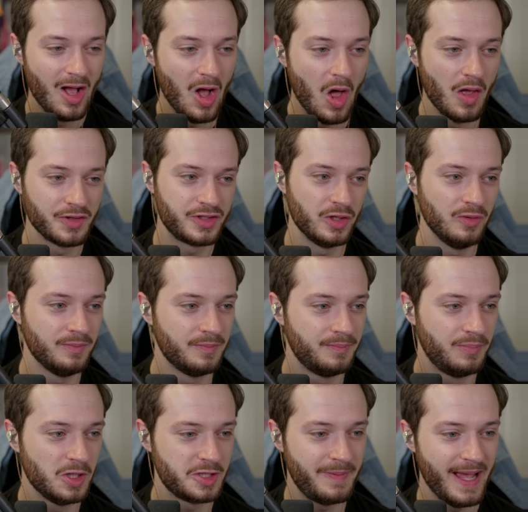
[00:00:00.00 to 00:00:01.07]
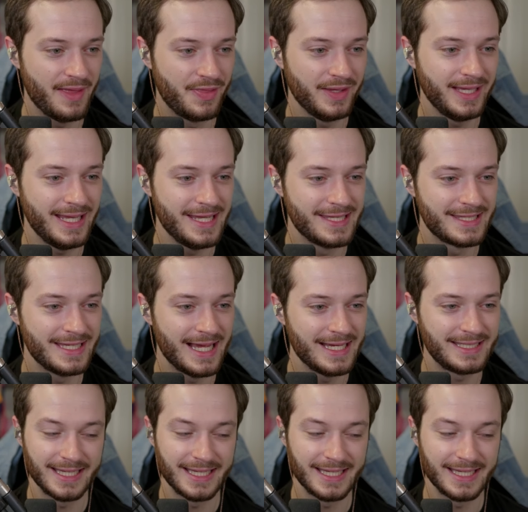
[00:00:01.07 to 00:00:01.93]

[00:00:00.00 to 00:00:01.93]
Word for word: Also, push pathing is nice.